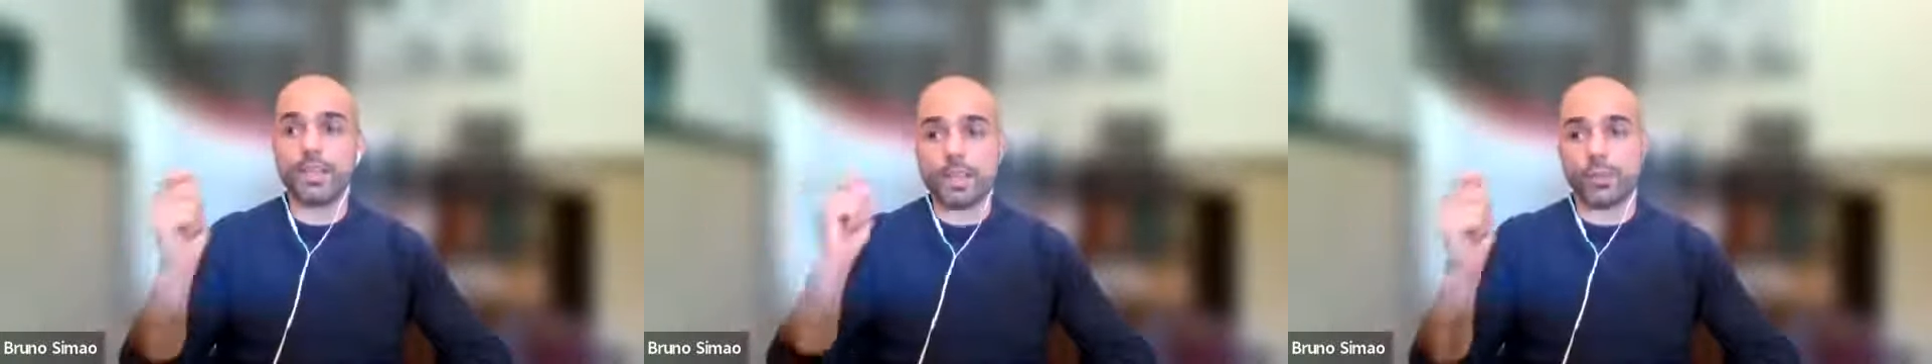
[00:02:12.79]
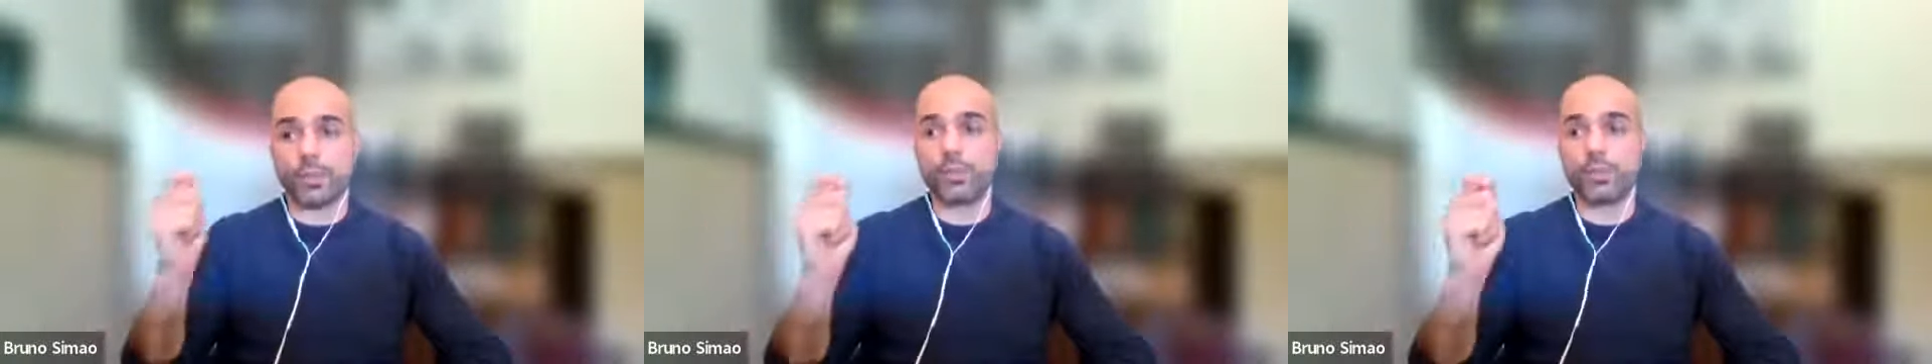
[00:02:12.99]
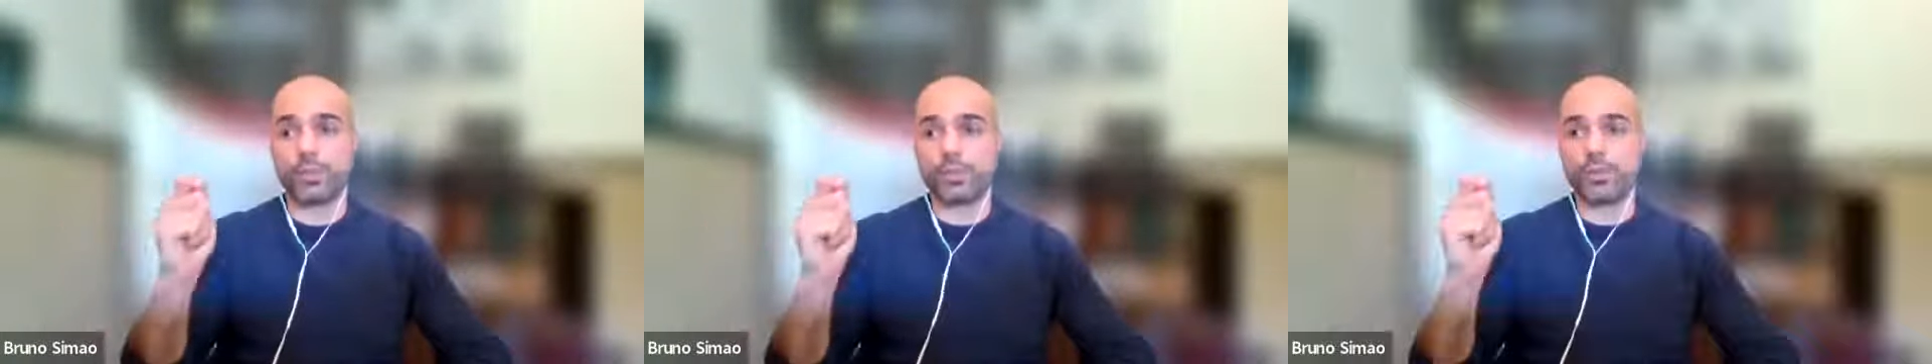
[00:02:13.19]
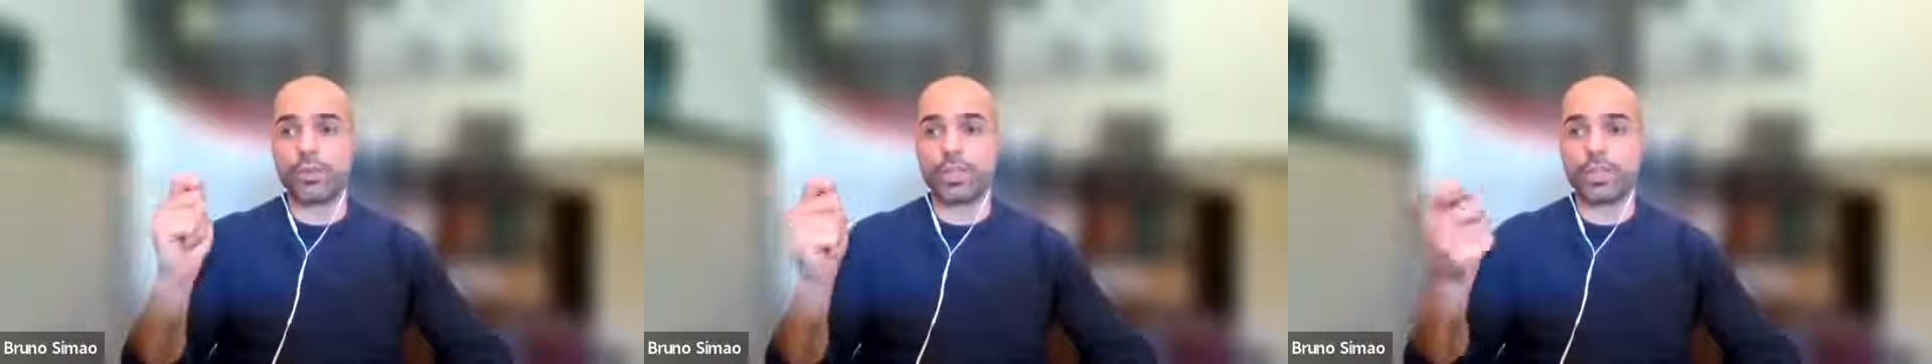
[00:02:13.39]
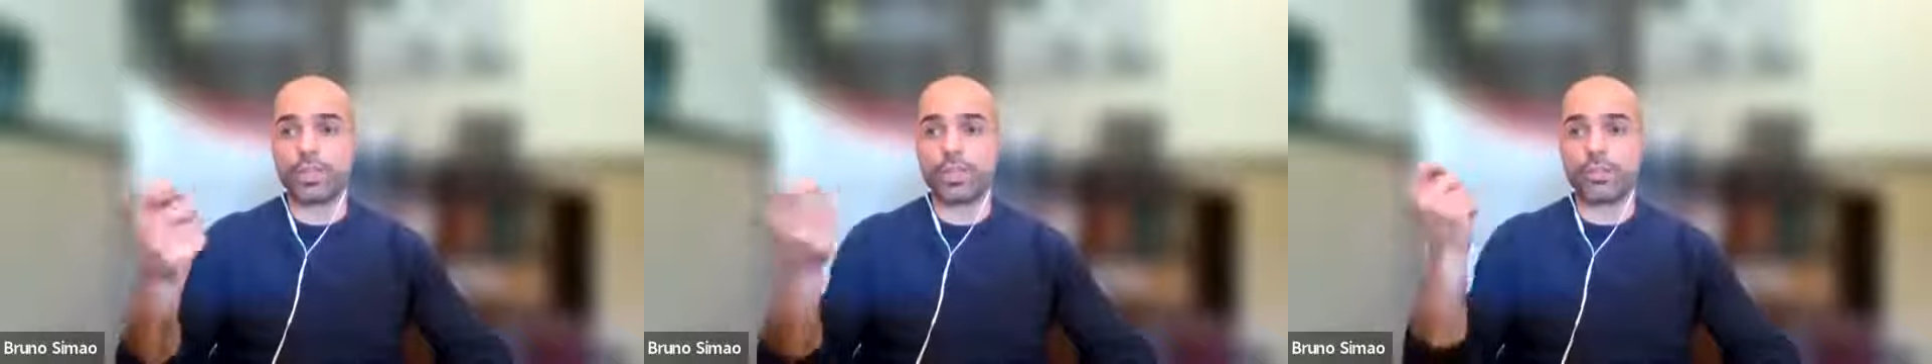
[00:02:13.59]
I got an
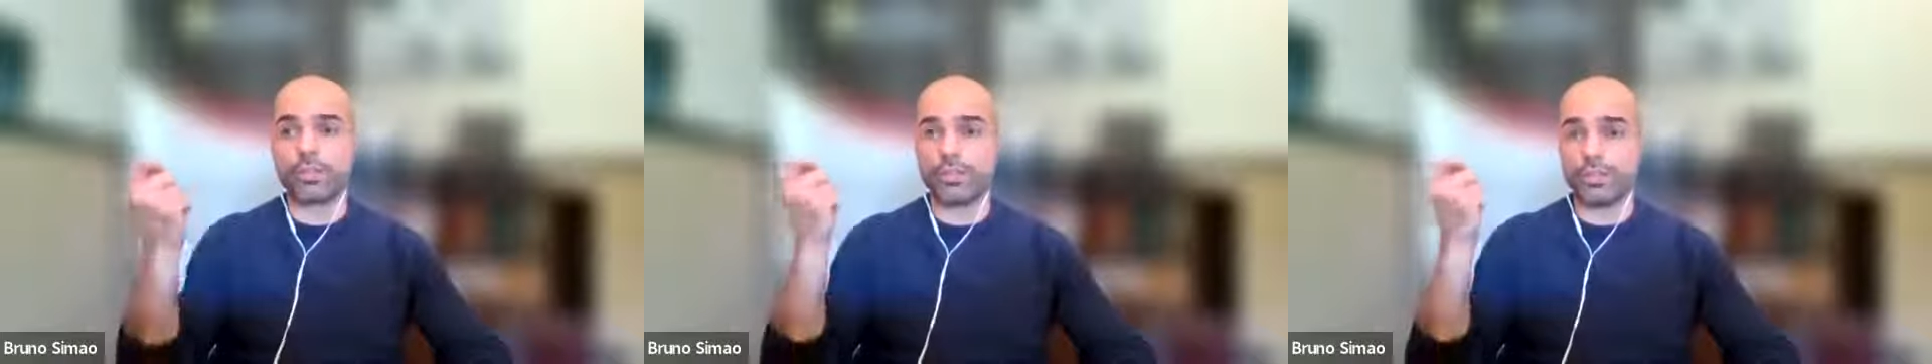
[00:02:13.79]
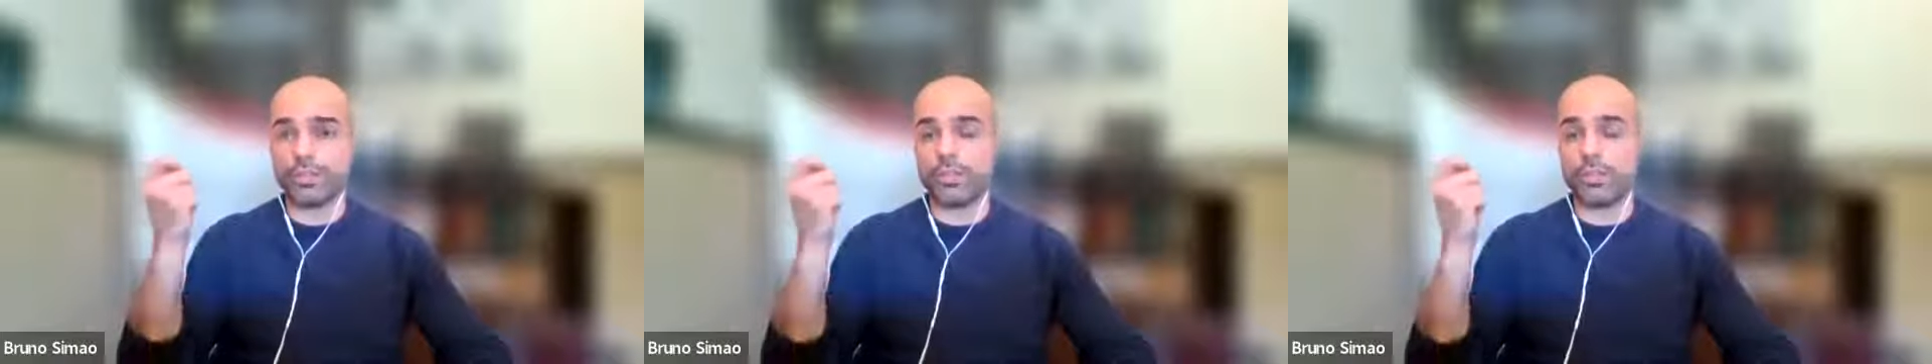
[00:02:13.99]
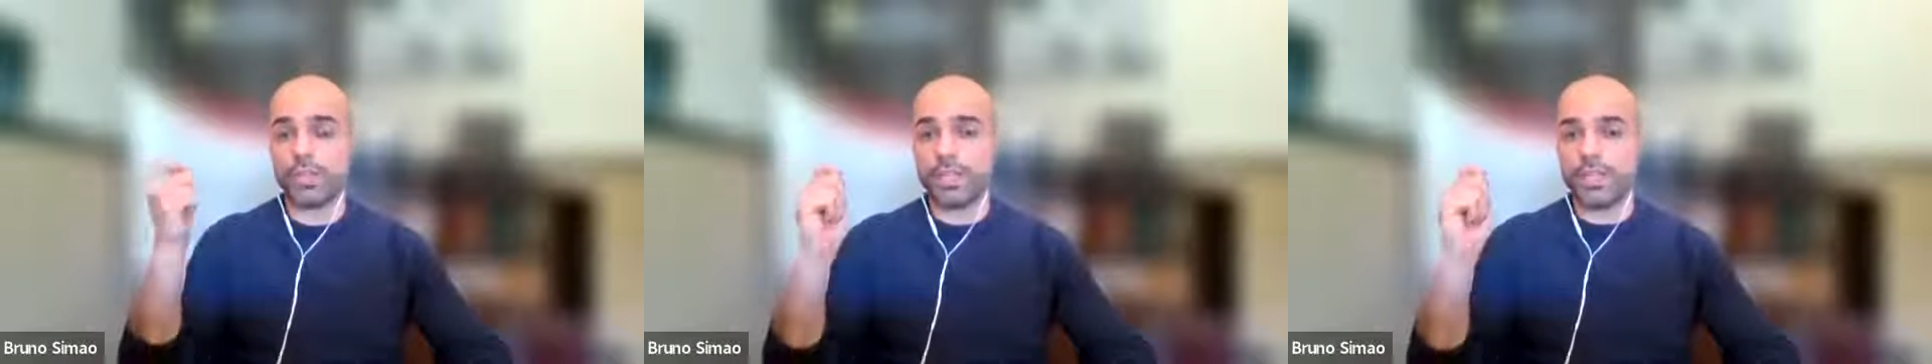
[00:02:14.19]
order against you,